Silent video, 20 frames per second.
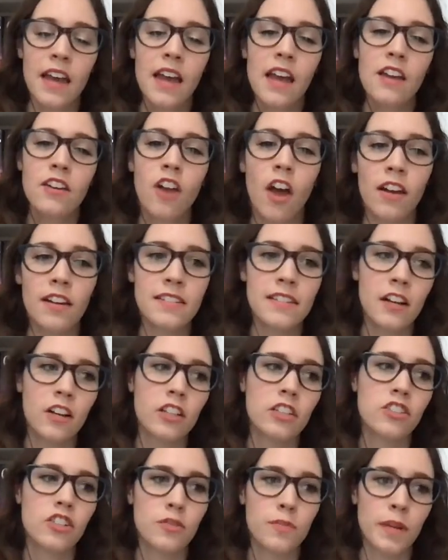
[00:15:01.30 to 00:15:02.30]
not
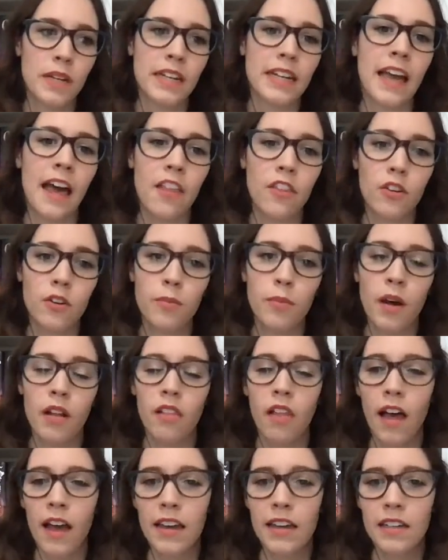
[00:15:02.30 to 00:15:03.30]
necessarily just be together, but
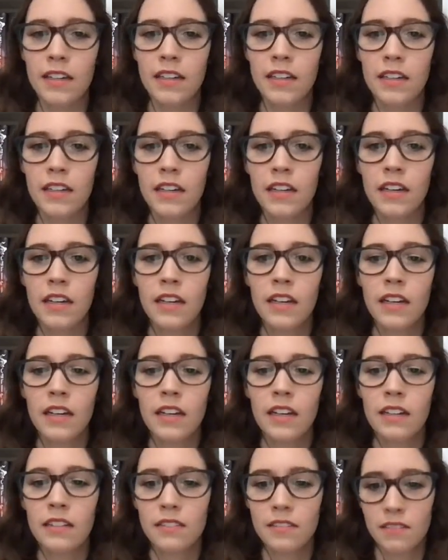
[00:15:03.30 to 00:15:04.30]
like,
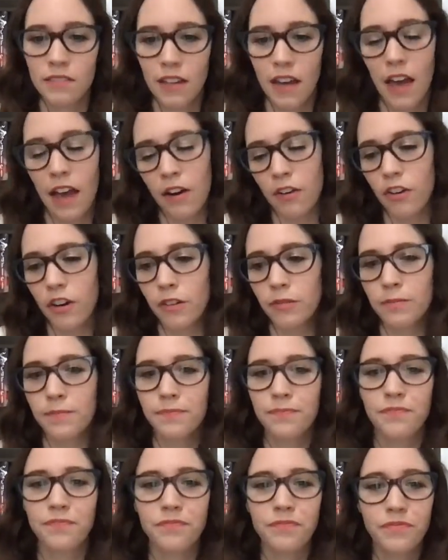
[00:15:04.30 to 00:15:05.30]
I don't know.
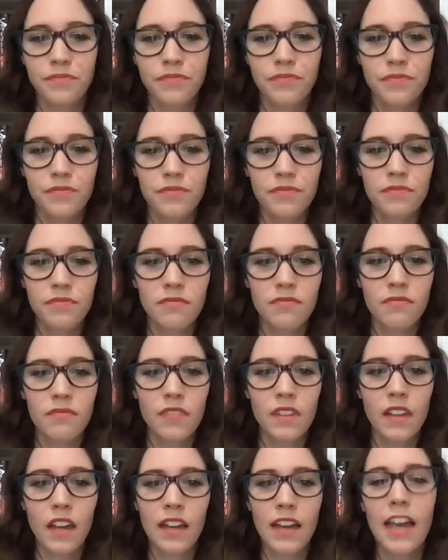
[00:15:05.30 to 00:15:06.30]

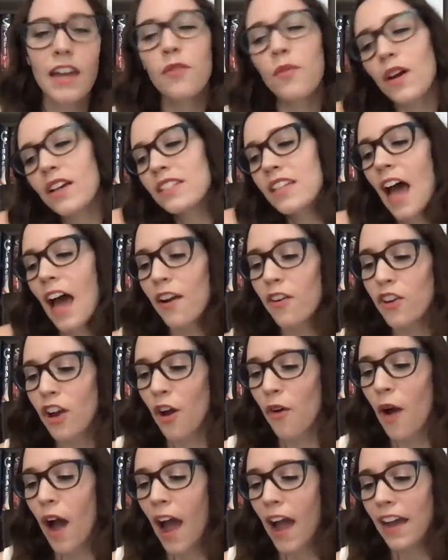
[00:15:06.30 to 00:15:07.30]
Anyways, I don't
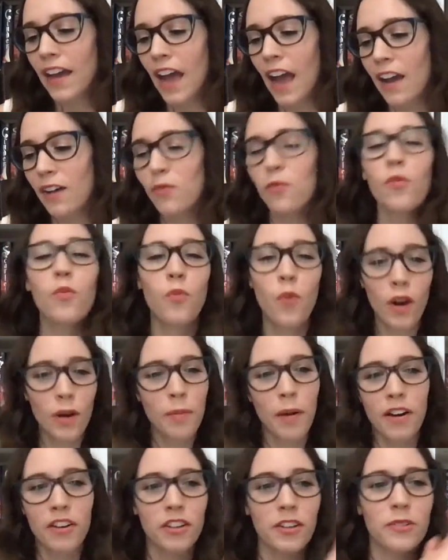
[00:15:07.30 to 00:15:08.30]
know. What
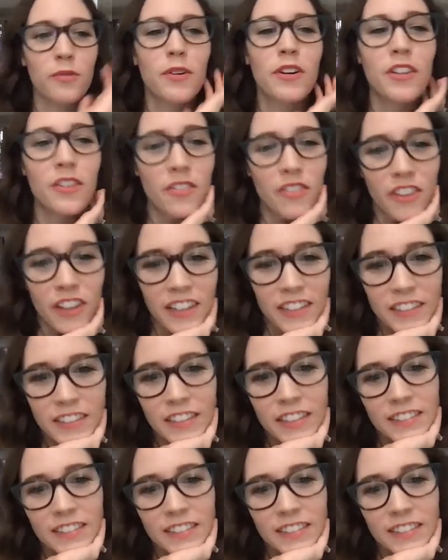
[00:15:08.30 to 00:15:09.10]
about you? What do you think?